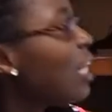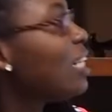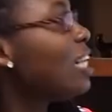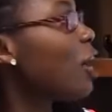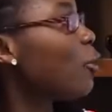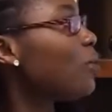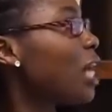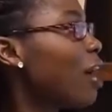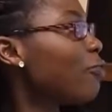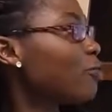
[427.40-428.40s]
Now we
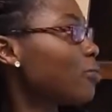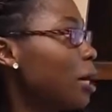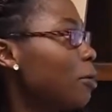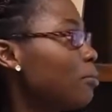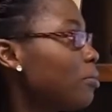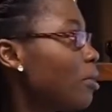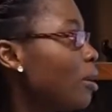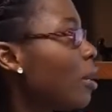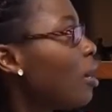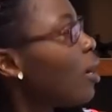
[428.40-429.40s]
have
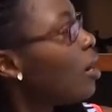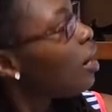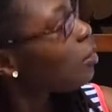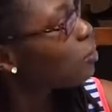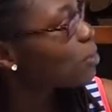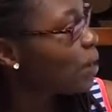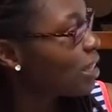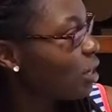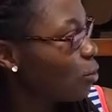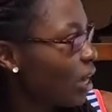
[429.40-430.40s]

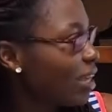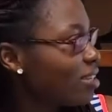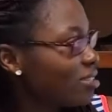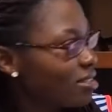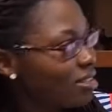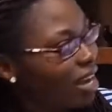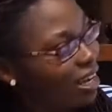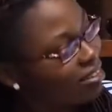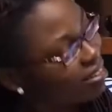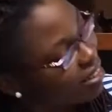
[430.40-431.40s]
respected workers
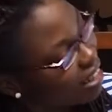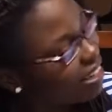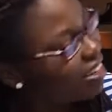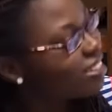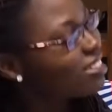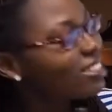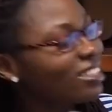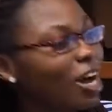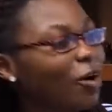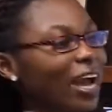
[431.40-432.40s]
like a nurse.
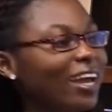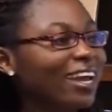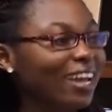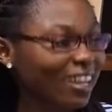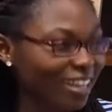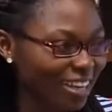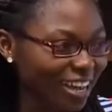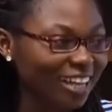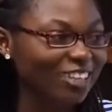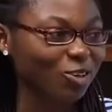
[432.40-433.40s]
Now
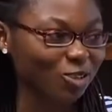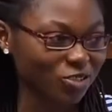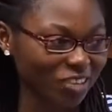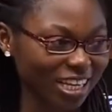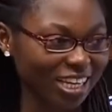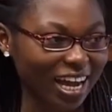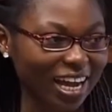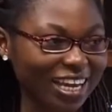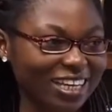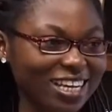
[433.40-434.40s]
here in Australia,
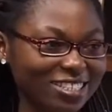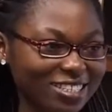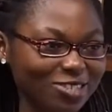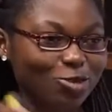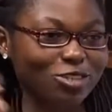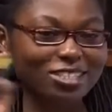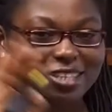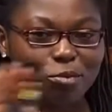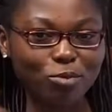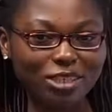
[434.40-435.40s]
a nurse is not
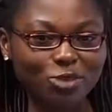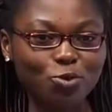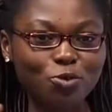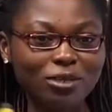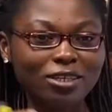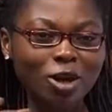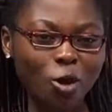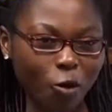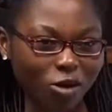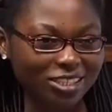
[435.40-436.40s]
somebody who will be
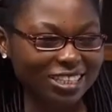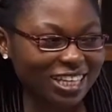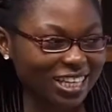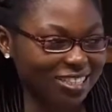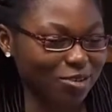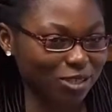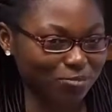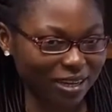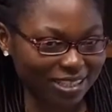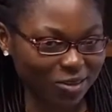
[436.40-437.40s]
considered as a
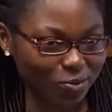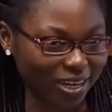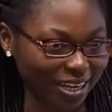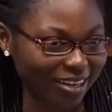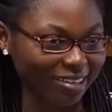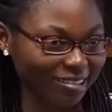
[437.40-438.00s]
respected worker.